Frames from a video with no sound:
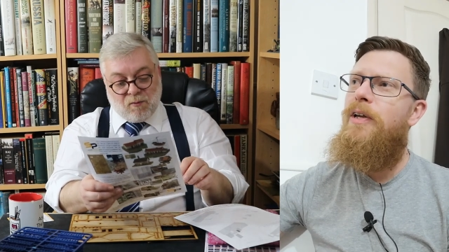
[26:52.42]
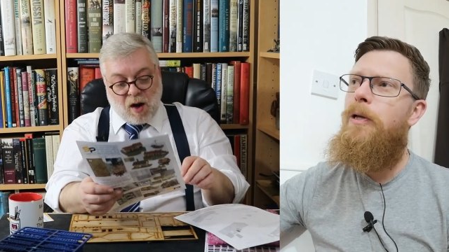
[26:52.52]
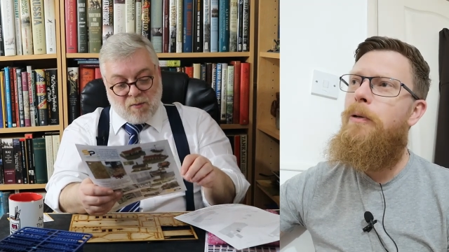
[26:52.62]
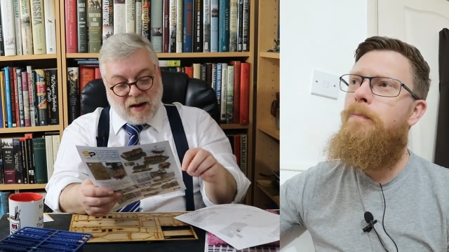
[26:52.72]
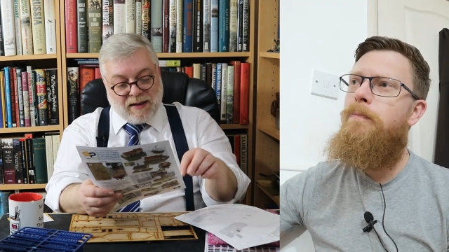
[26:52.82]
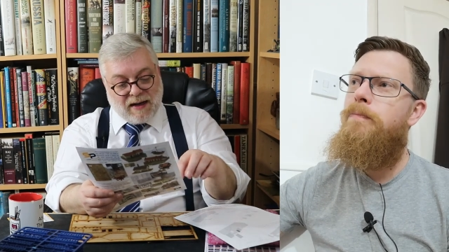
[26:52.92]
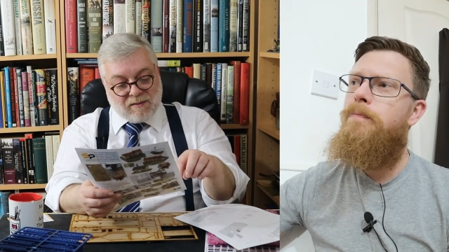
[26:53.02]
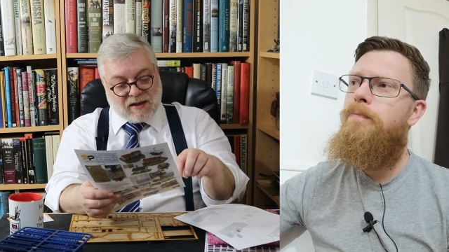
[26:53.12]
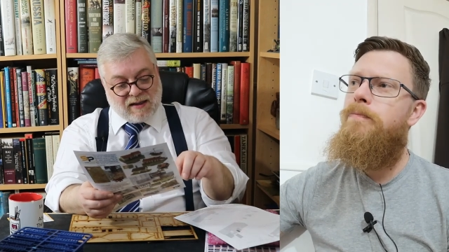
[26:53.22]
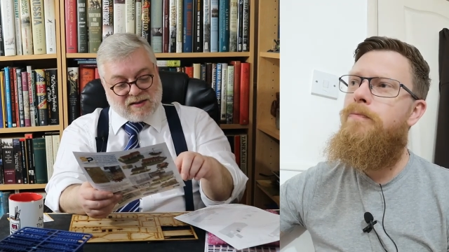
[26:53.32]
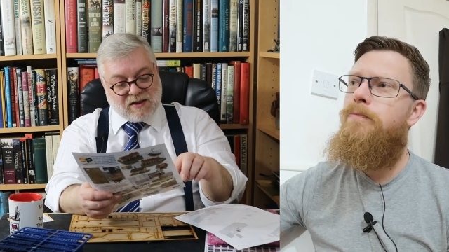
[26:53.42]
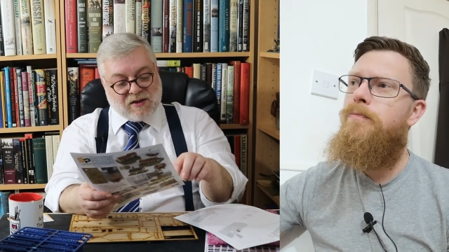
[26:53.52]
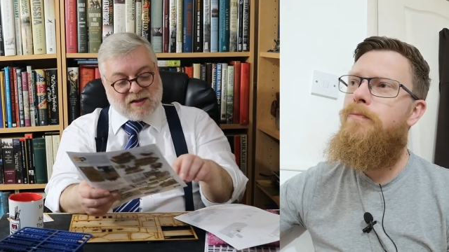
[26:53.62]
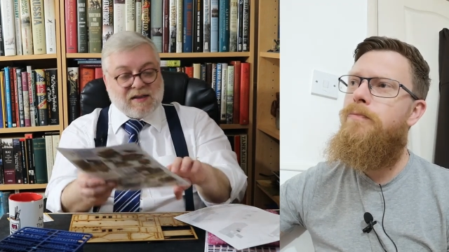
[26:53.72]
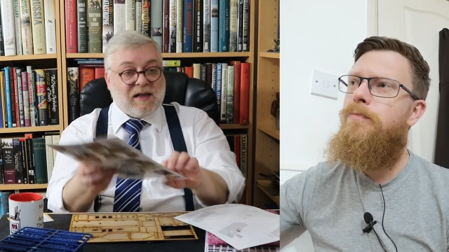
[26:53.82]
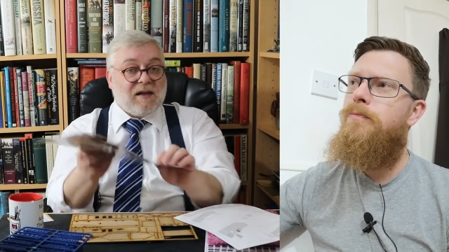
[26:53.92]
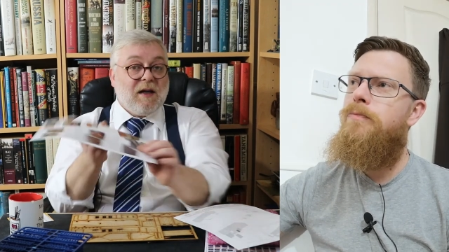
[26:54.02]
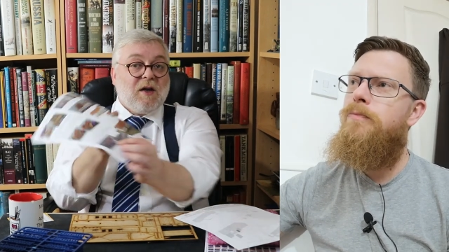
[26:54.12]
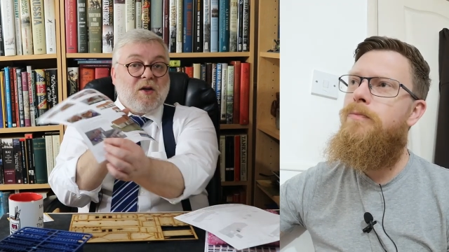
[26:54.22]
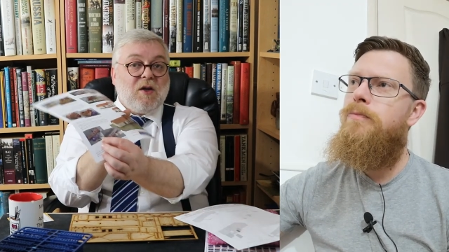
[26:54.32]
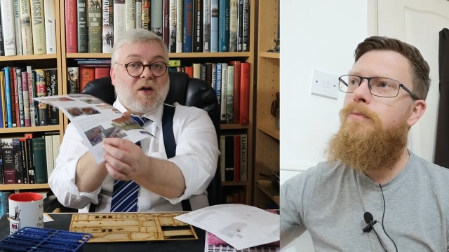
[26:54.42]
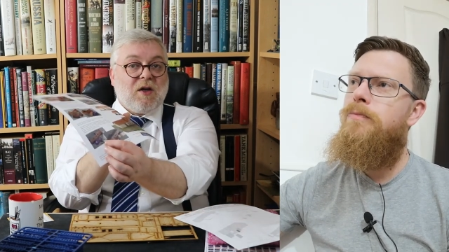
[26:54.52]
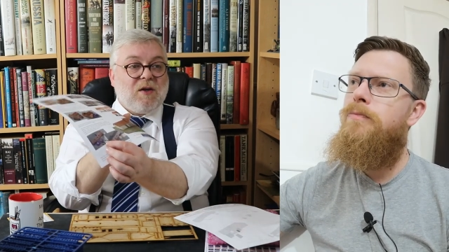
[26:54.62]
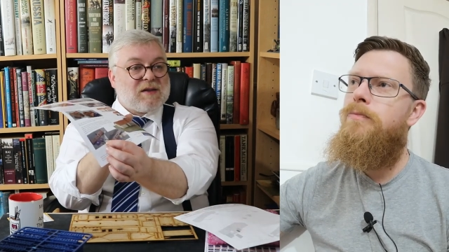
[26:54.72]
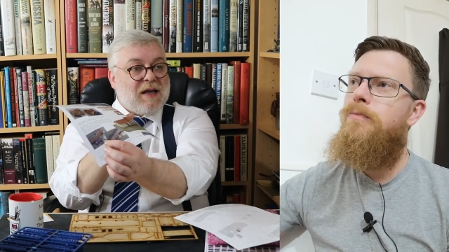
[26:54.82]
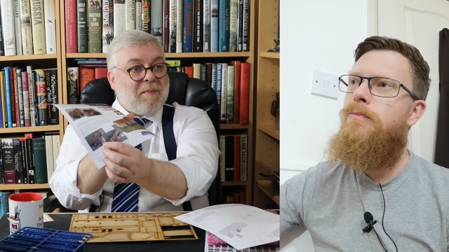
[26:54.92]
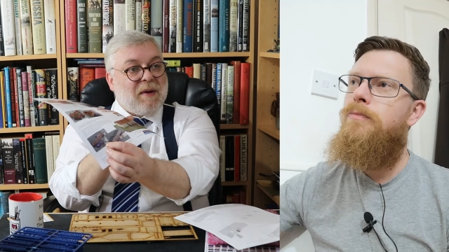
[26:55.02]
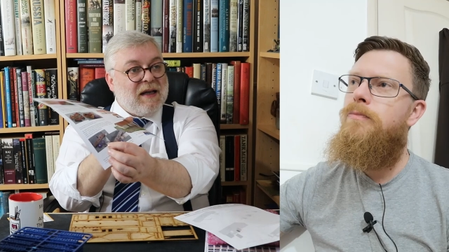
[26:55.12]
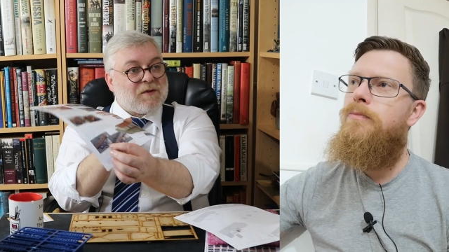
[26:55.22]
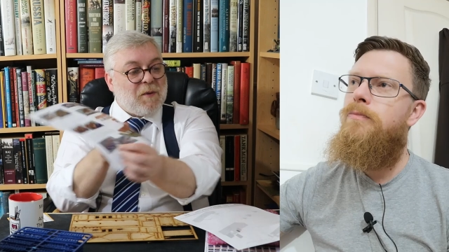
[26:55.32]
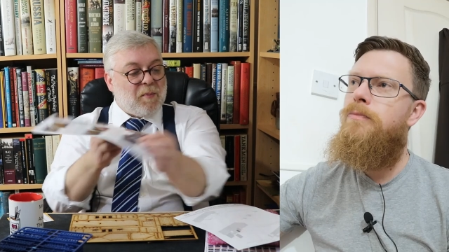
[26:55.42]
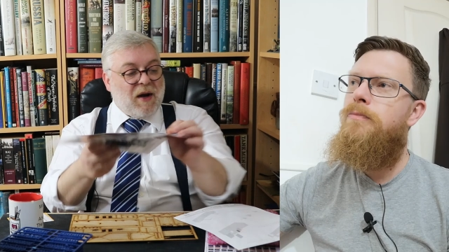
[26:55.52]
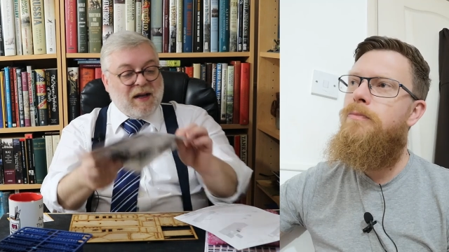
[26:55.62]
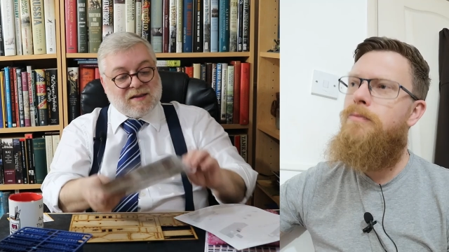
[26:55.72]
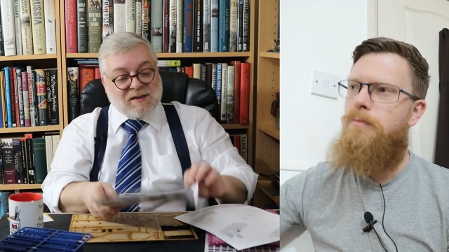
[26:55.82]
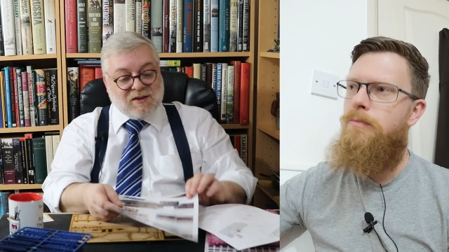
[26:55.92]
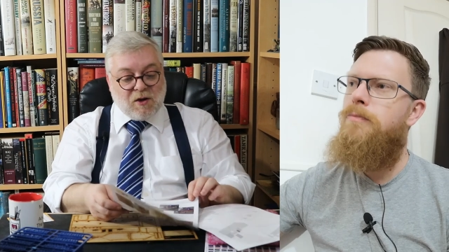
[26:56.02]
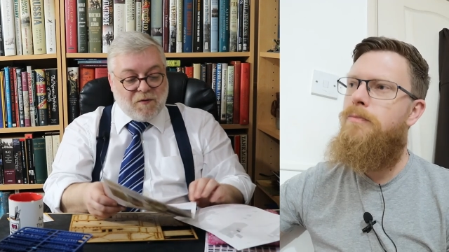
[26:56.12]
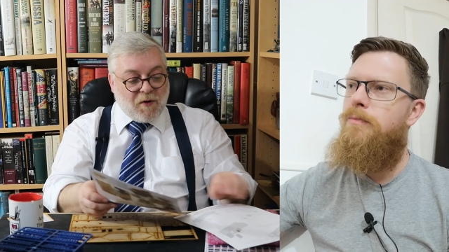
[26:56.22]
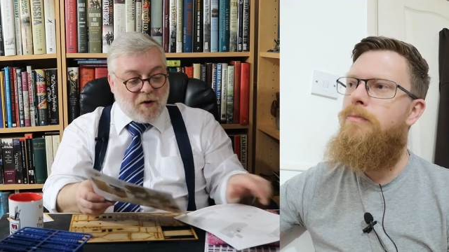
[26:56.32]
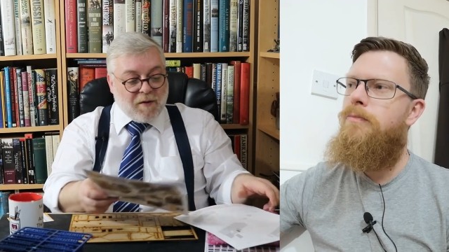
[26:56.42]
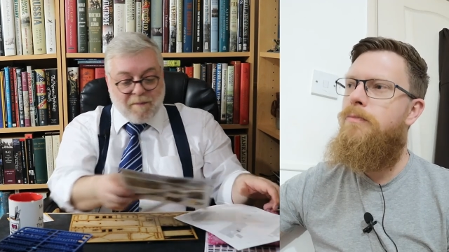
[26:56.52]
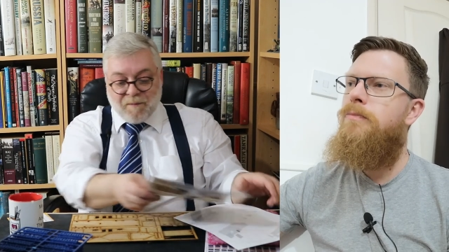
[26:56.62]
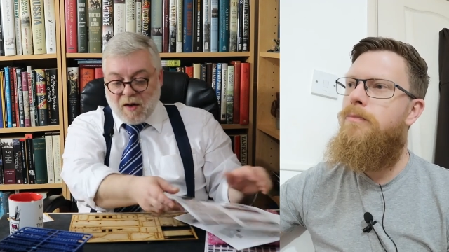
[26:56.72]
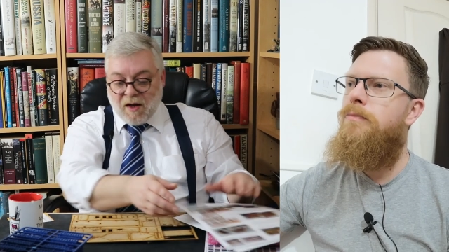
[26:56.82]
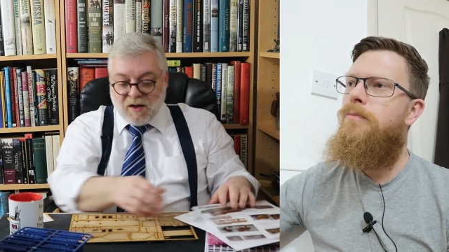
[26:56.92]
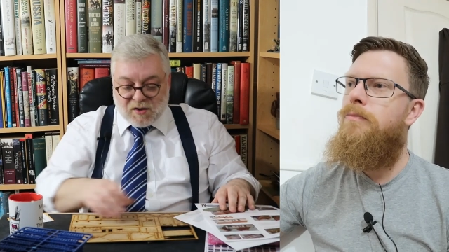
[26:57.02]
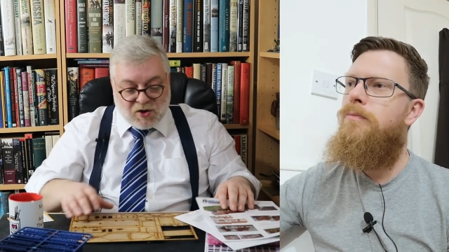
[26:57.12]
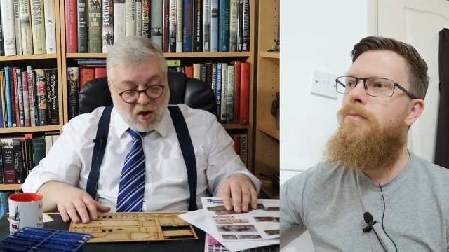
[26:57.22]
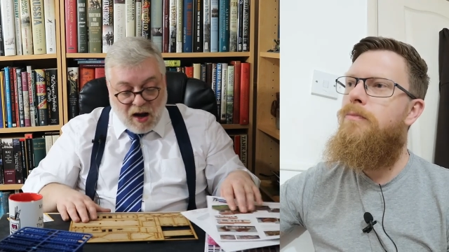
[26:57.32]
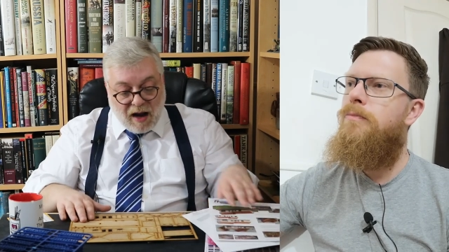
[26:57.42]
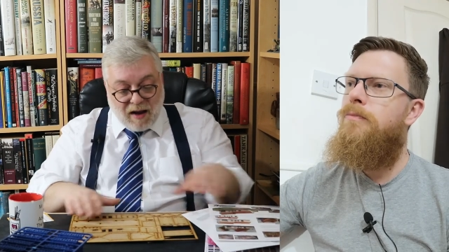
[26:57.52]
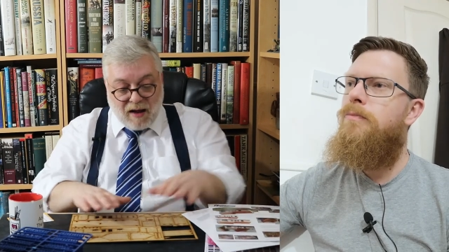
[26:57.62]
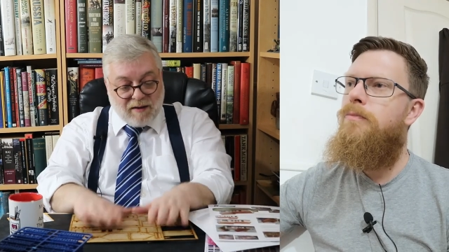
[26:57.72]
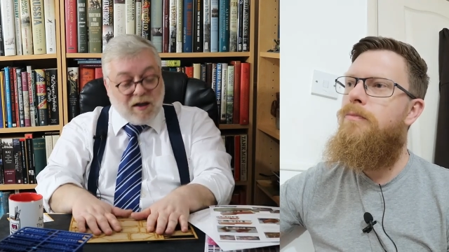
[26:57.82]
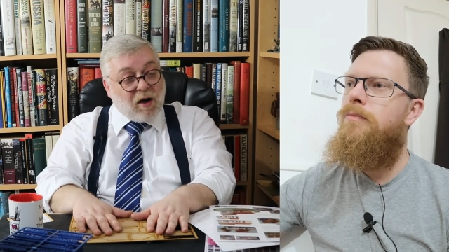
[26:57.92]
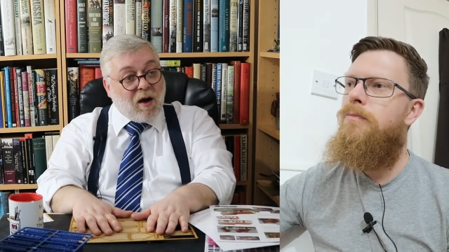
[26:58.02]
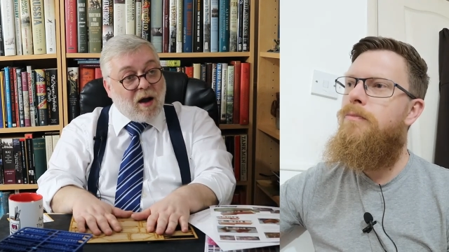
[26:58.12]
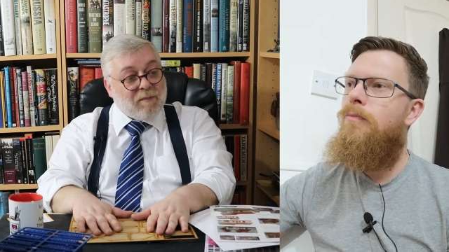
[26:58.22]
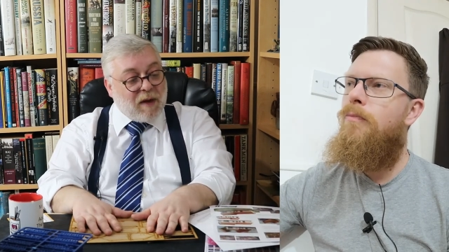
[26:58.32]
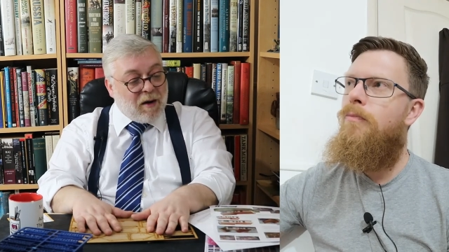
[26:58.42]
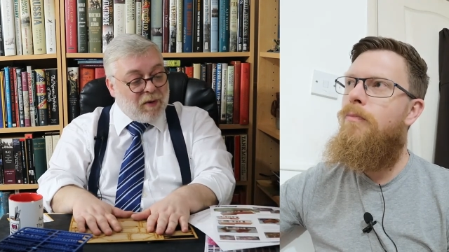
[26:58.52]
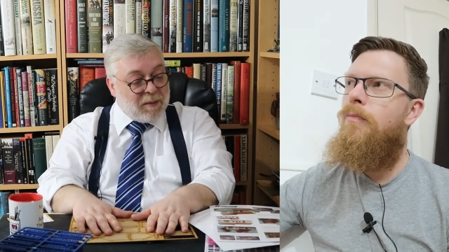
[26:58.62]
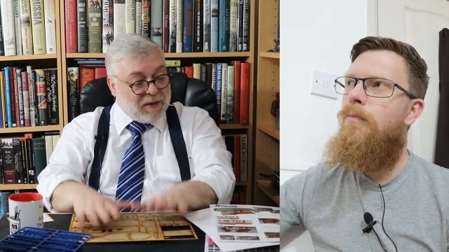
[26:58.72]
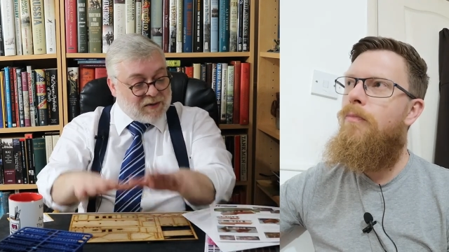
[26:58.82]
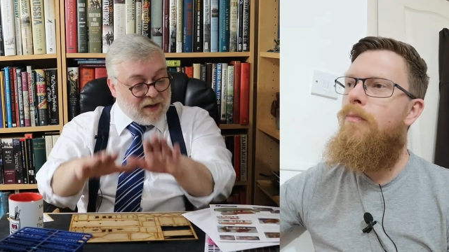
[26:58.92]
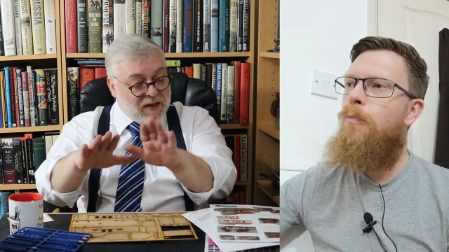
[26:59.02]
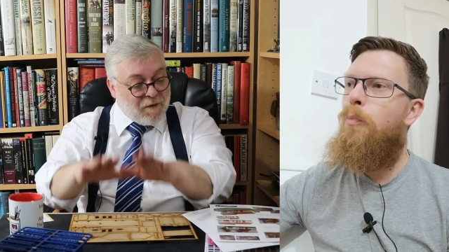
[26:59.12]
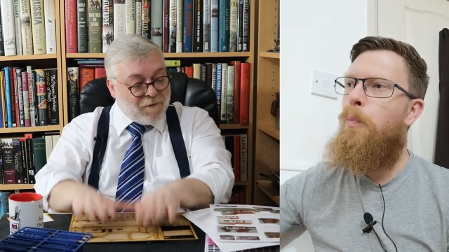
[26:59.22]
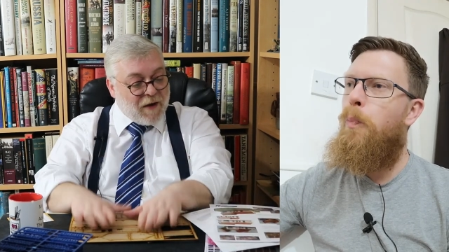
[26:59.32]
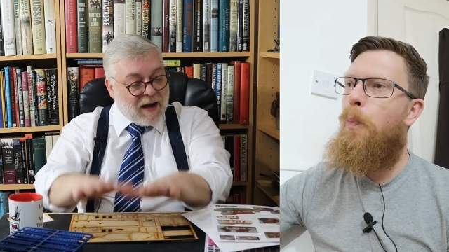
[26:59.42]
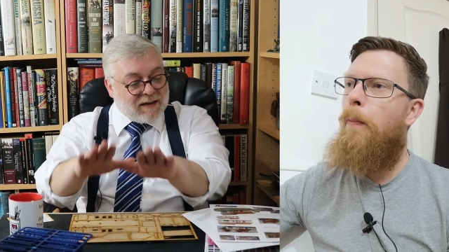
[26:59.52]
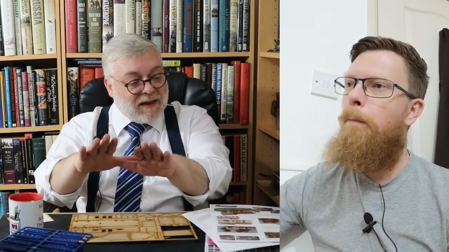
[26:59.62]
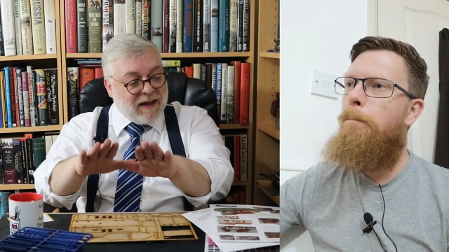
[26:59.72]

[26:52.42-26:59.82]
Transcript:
Speaker 1: uh, right down to like suggesting you can use templates for bricks and so forth. So, I, I you know, I'm, I'm really pleased. And the fact that